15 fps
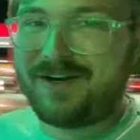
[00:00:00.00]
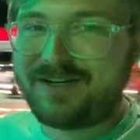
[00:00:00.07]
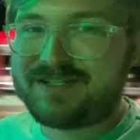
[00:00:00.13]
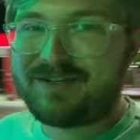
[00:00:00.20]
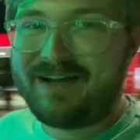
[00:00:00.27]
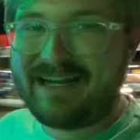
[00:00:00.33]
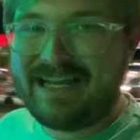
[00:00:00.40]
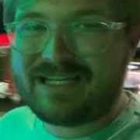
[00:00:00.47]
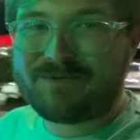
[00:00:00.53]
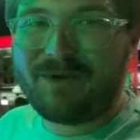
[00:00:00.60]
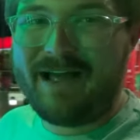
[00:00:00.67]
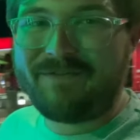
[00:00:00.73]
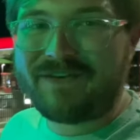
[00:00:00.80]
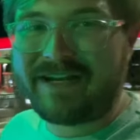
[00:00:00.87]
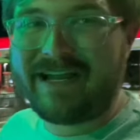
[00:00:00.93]
So I guess we'll
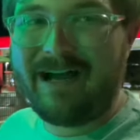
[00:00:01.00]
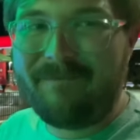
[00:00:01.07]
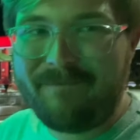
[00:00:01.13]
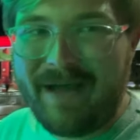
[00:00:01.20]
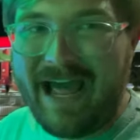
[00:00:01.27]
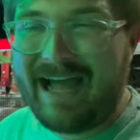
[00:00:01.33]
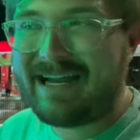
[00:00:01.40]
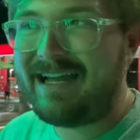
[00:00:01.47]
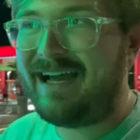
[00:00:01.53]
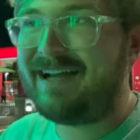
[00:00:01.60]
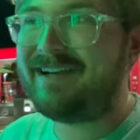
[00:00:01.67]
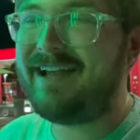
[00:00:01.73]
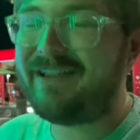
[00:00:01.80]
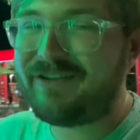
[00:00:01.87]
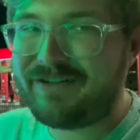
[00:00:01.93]
have to come back
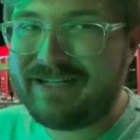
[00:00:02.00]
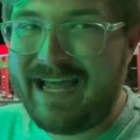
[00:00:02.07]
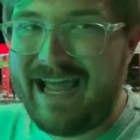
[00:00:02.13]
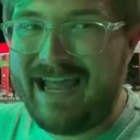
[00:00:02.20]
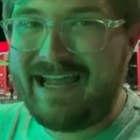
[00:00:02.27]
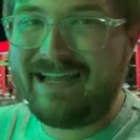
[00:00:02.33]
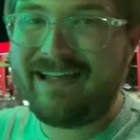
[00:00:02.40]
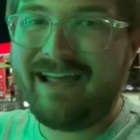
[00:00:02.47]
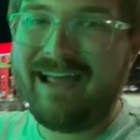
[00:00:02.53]
another day